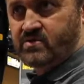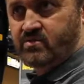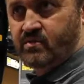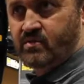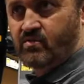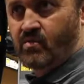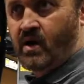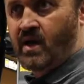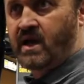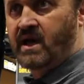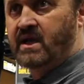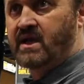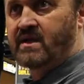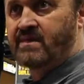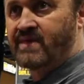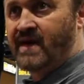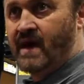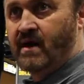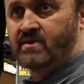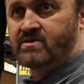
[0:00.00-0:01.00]
would run into
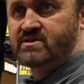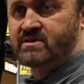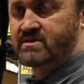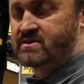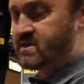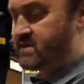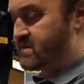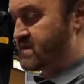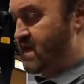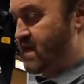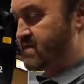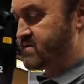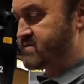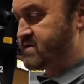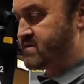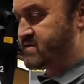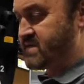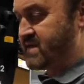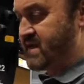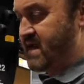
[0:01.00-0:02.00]
thousands and
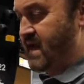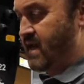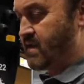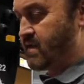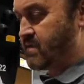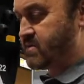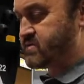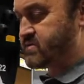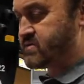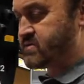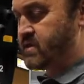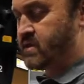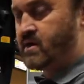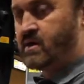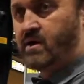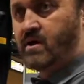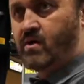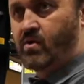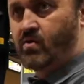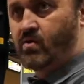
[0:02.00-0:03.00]
thousands of dollars.
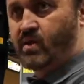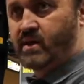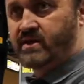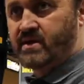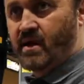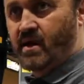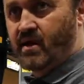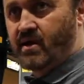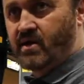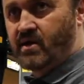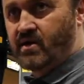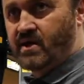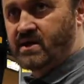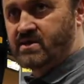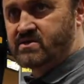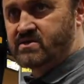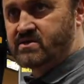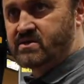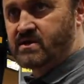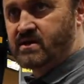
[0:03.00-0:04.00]
With our
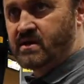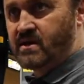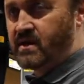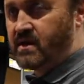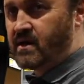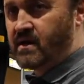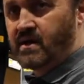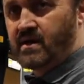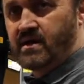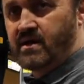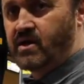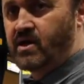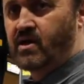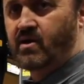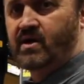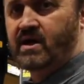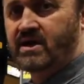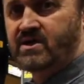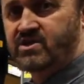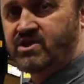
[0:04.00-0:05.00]
units, you
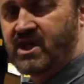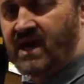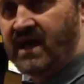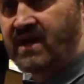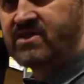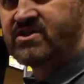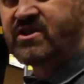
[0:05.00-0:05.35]
can change